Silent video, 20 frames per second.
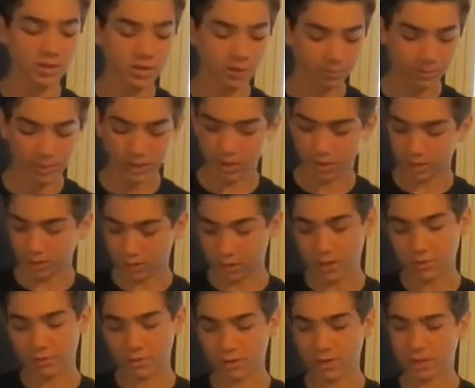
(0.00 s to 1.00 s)
something,
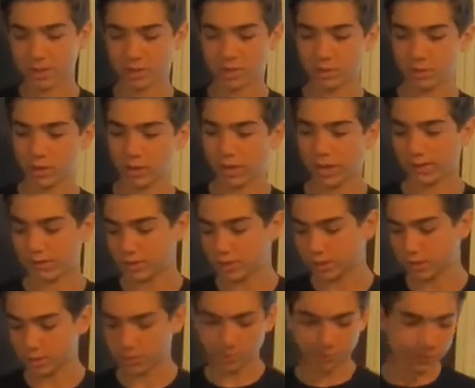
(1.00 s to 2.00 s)
nevertheless, you really have
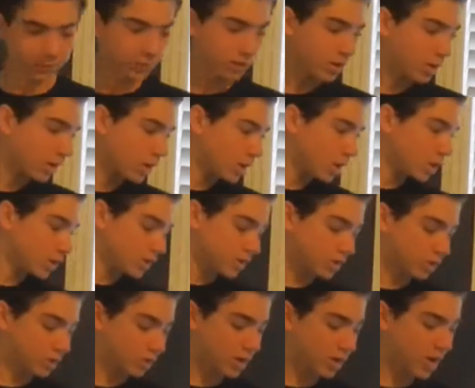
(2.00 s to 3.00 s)
to do.
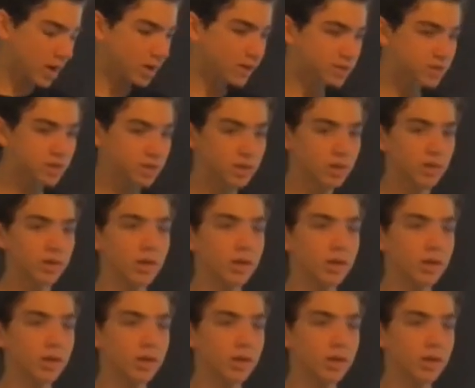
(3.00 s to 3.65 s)
So next,